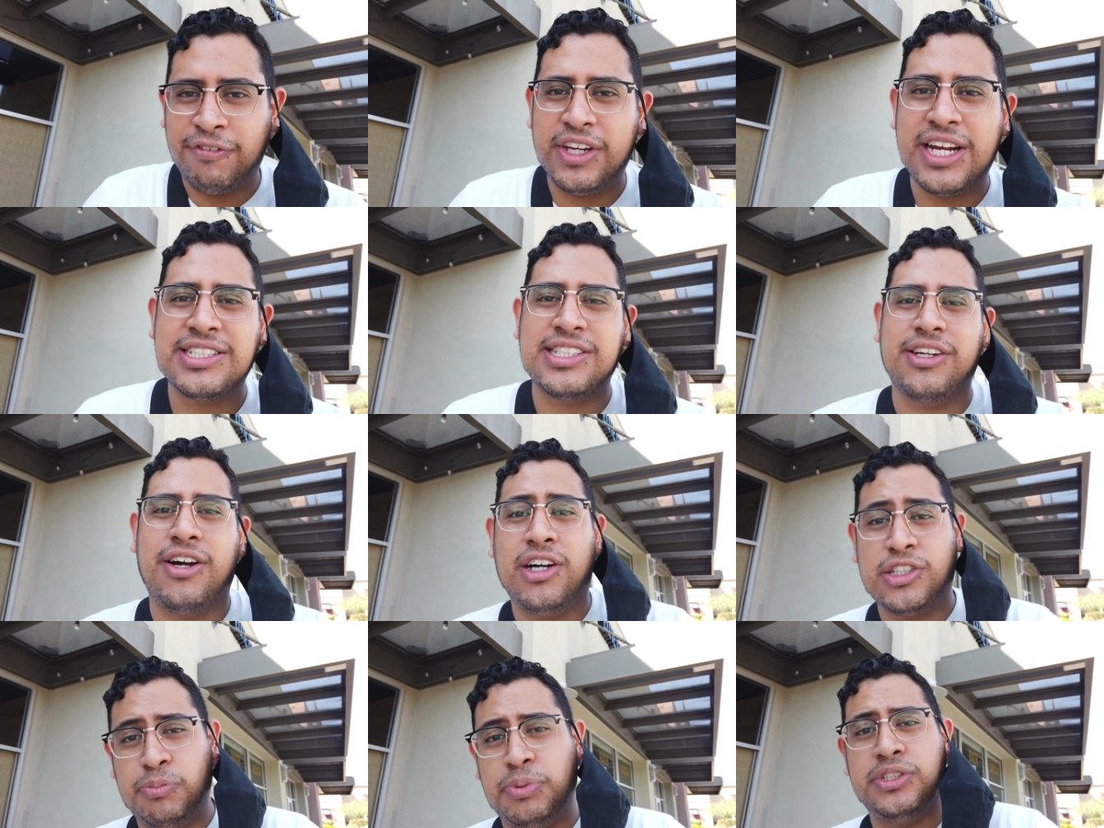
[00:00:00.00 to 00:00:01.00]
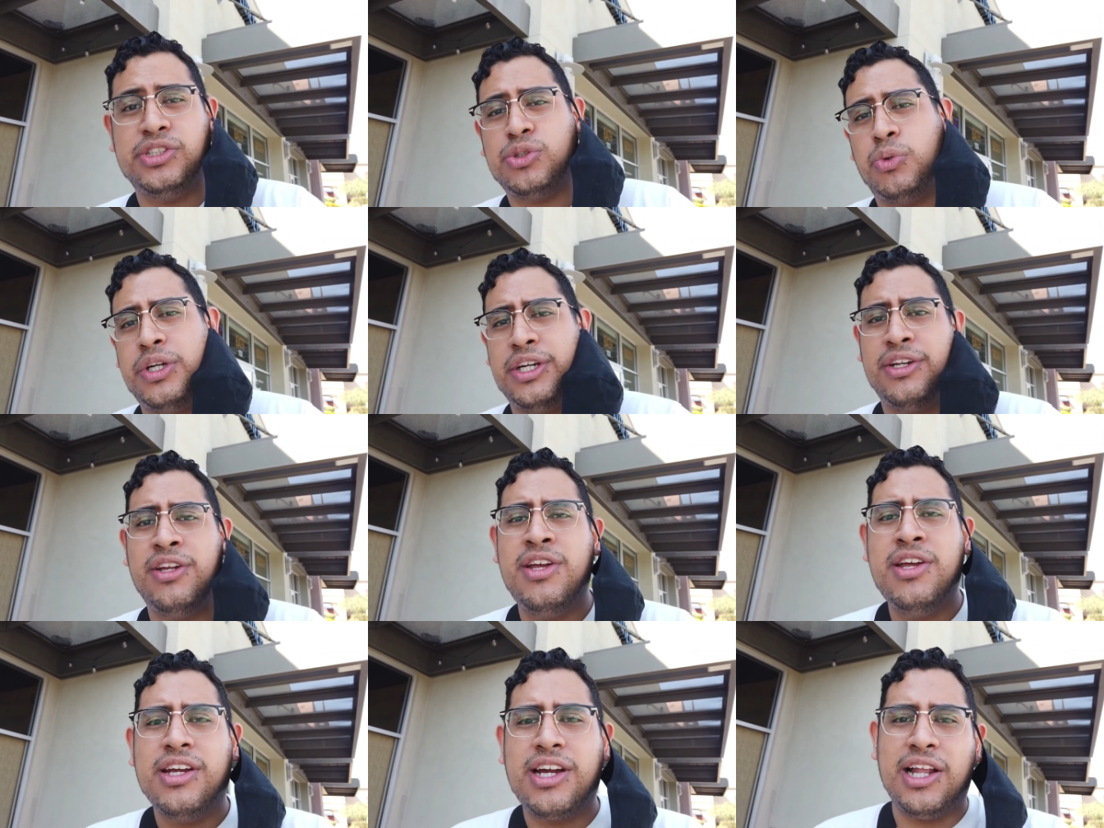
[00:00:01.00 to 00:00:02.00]
If you guys like octopus, squid,
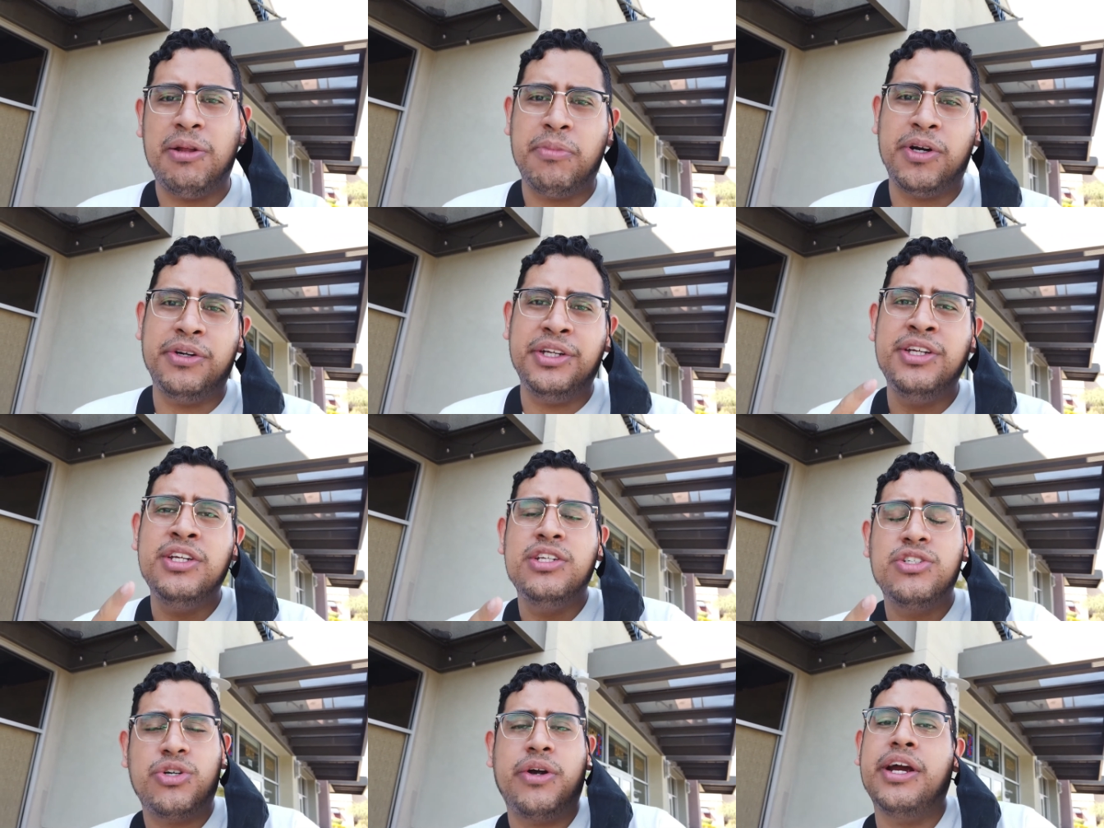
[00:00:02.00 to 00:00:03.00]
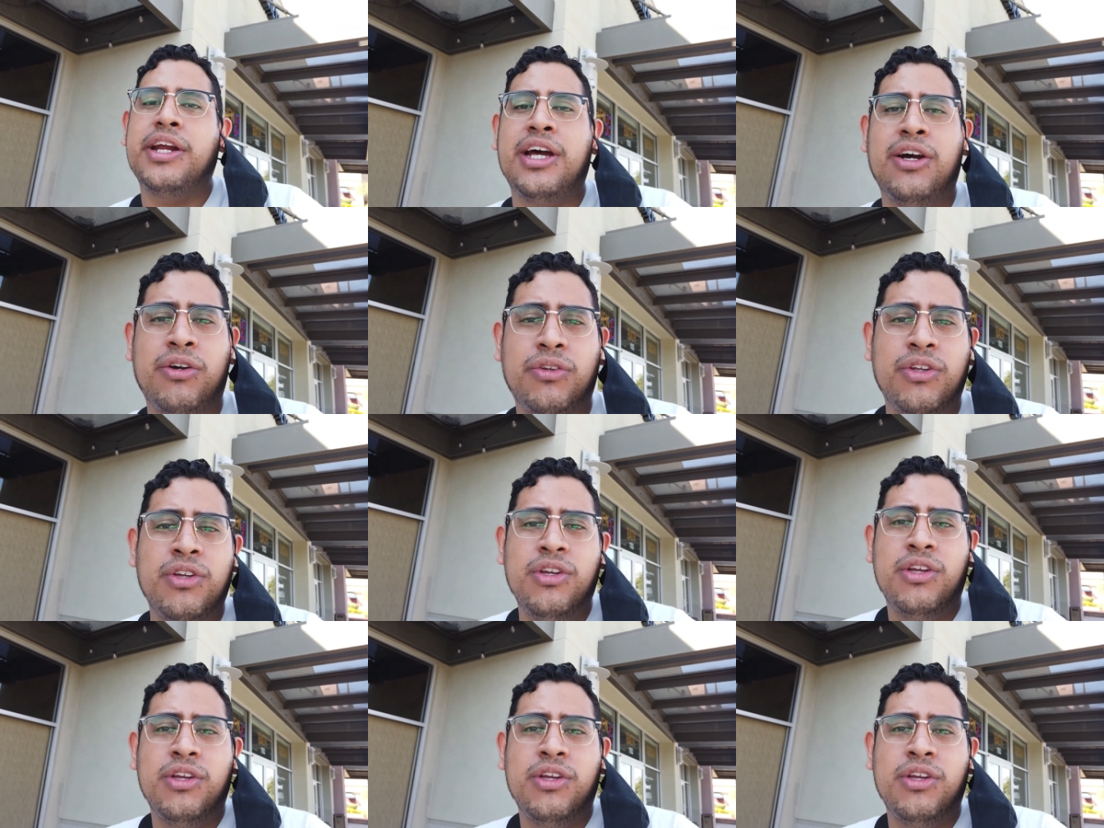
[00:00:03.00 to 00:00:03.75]
calamari, try it out.